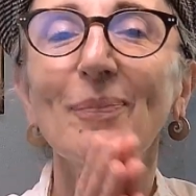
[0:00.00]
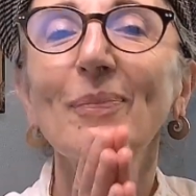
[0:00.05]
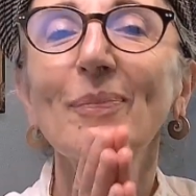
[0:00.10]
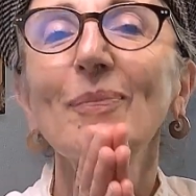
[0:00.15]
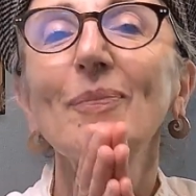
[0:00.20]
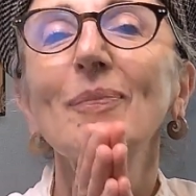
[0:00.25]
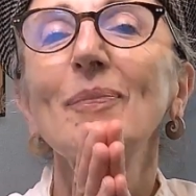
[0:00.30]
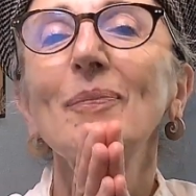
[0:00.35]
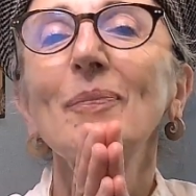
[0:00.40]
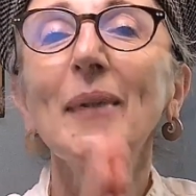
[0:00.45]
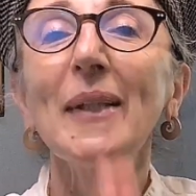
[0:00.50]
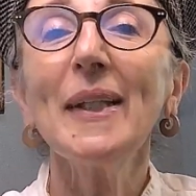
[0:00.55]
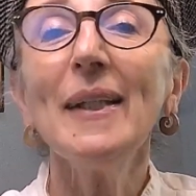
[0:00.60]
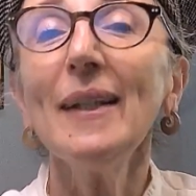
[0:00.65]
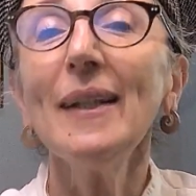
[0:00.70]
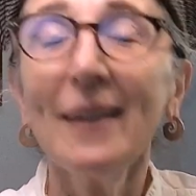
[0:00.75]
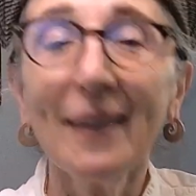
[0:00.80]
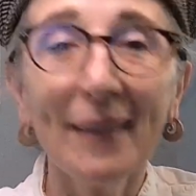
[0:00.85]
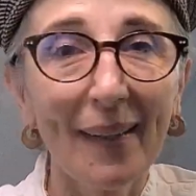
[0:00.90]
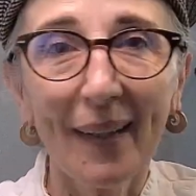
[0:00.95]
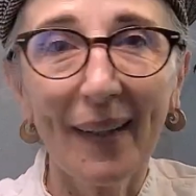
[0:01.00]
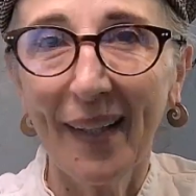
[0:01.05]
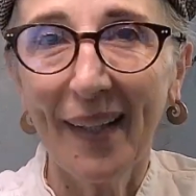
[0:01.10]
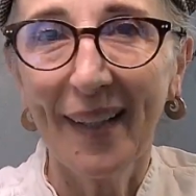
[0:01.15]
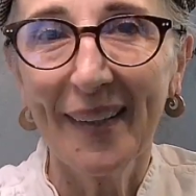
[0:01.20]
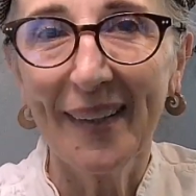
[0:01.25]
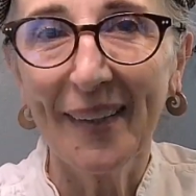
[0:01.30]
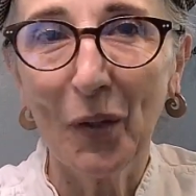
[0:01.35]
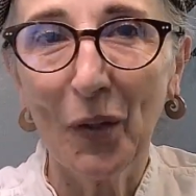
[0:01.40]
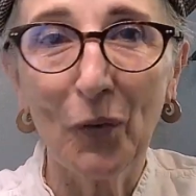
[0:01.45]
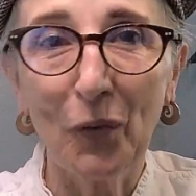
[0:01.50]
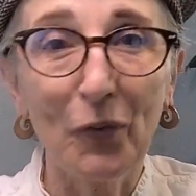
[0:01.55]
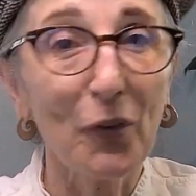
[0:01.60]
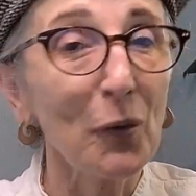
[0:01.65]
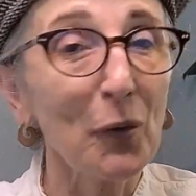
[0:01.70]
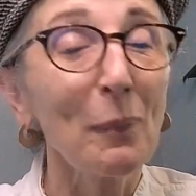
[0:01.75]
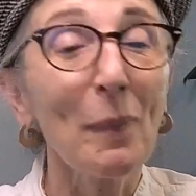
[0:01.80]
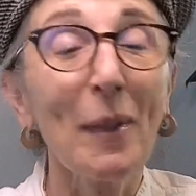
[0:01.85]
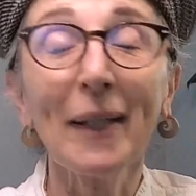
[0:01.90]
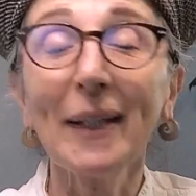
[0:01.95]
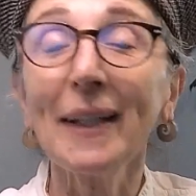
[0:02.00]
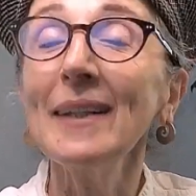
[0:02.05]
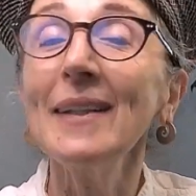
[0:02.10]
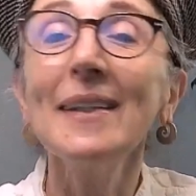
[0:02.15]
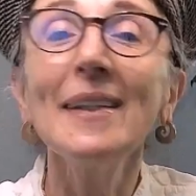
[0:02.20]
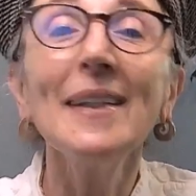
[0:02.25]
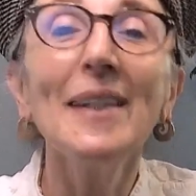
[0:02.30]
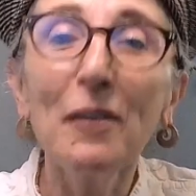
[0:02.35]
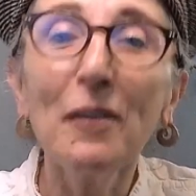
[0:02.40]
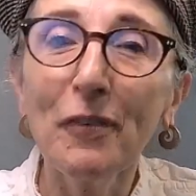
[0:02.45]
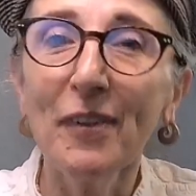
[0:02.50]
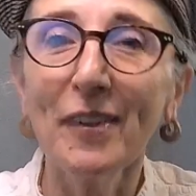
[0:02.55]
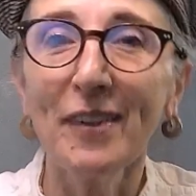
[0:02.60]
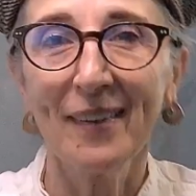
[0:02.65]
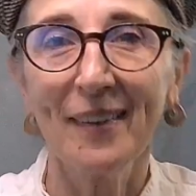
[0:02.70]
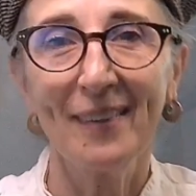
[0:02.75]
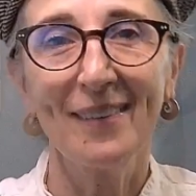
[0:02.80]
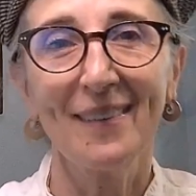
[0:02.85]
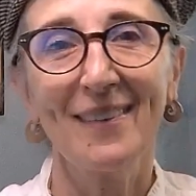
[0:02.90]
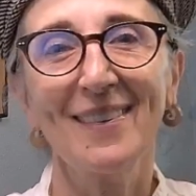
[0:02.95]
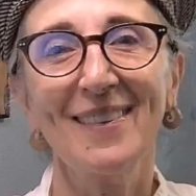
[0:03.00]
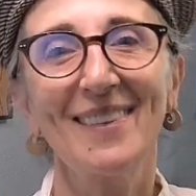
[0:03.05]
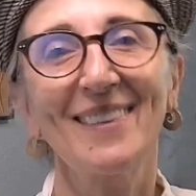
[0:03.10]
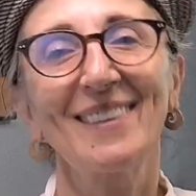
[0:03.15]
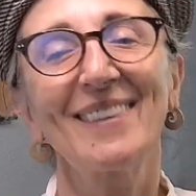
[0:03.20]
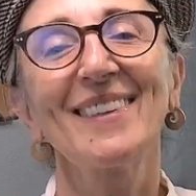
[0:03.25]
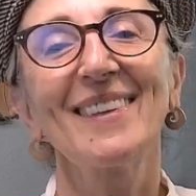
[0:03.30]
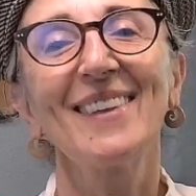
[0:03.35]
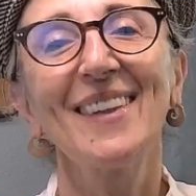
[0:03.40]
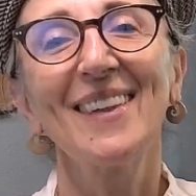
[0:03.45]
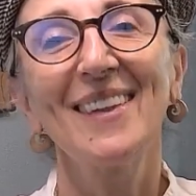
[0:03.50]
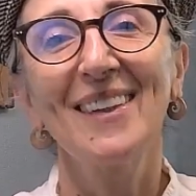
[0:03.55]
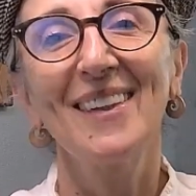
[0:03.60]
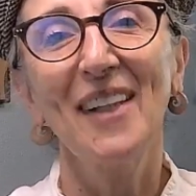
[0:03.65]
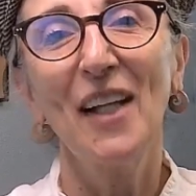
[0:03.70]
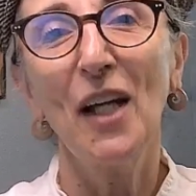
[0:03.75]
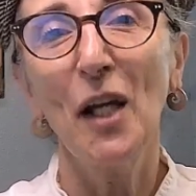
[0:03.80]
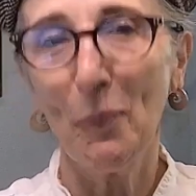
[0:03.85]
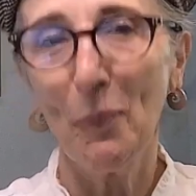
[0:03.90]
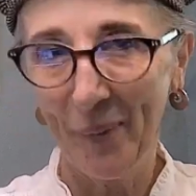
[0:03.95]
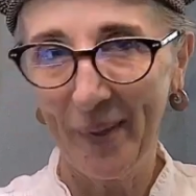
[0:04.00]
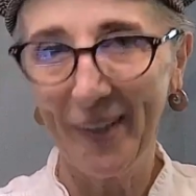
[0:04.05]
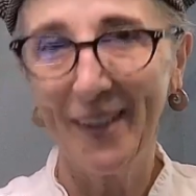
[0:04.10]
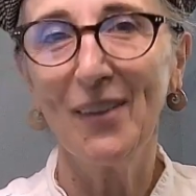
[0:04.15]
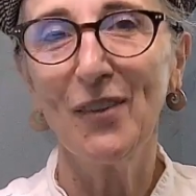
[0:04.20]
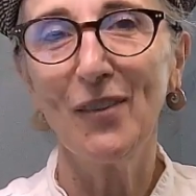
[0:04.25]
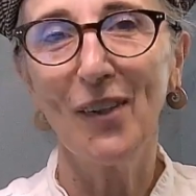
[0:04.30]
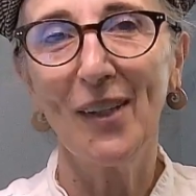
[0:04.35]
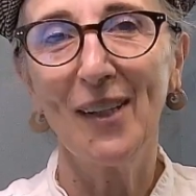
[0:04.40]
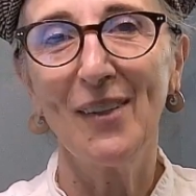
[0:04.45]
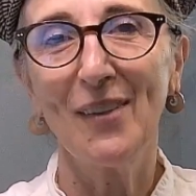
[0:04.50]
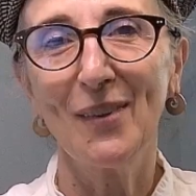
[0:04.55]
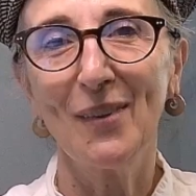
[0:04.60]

Be in the light of your magnificence and be the change.